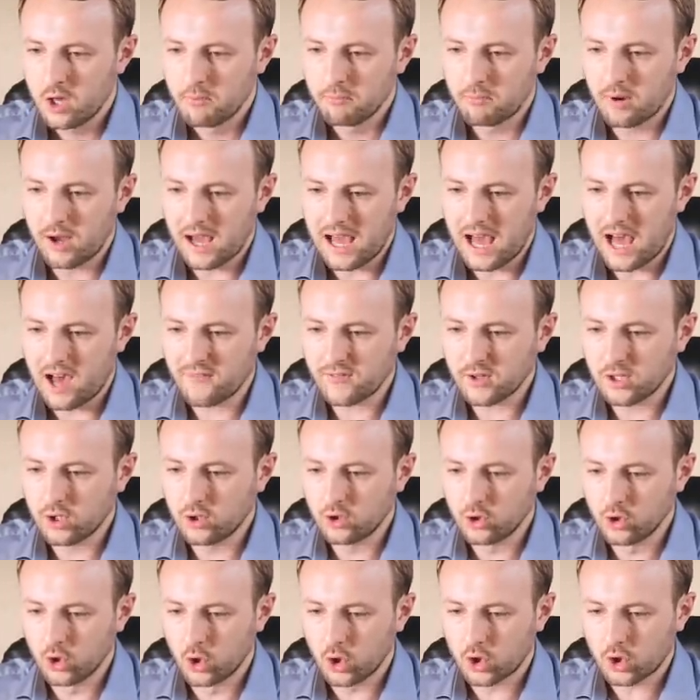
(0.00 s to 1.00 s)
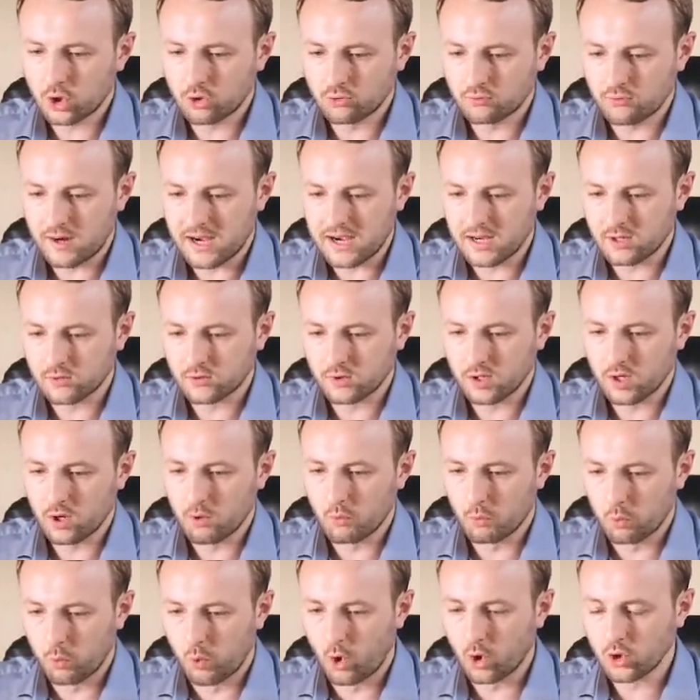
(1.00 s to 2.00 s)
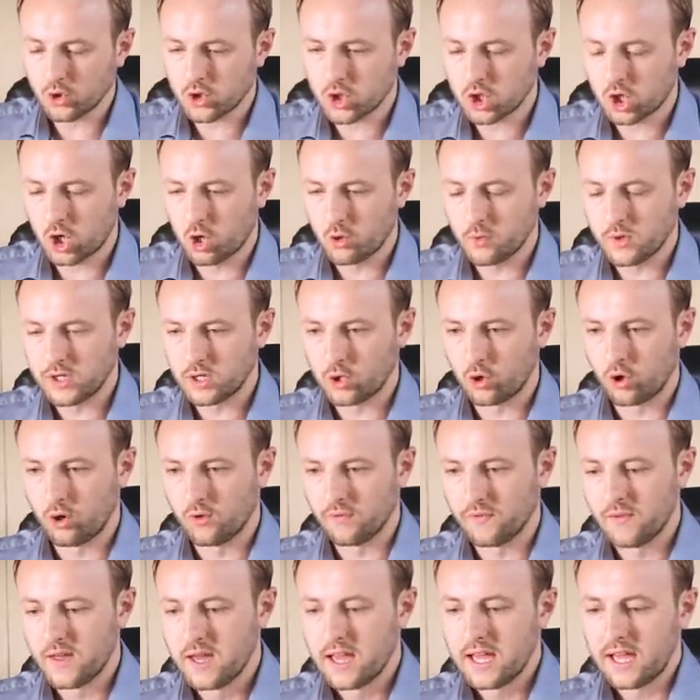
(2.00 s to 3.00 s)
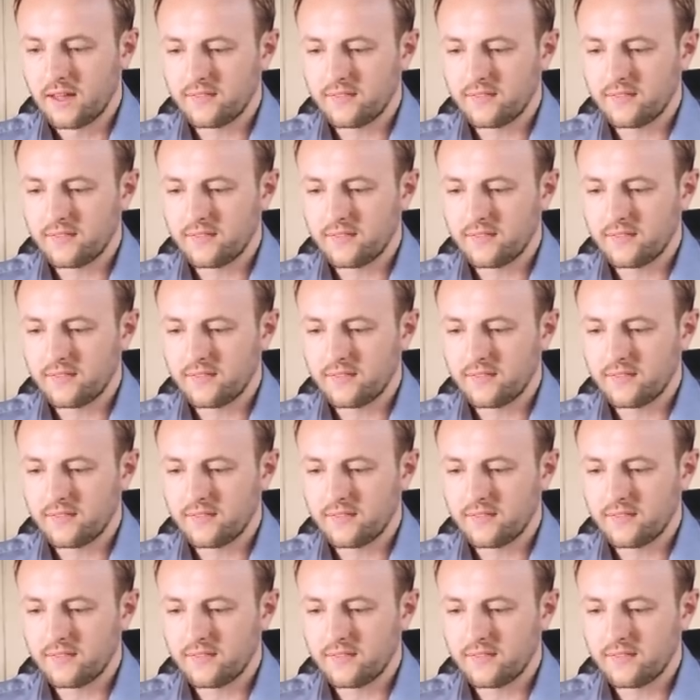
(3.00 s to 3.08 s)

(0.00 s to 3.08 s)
but having a look around it, what's going on?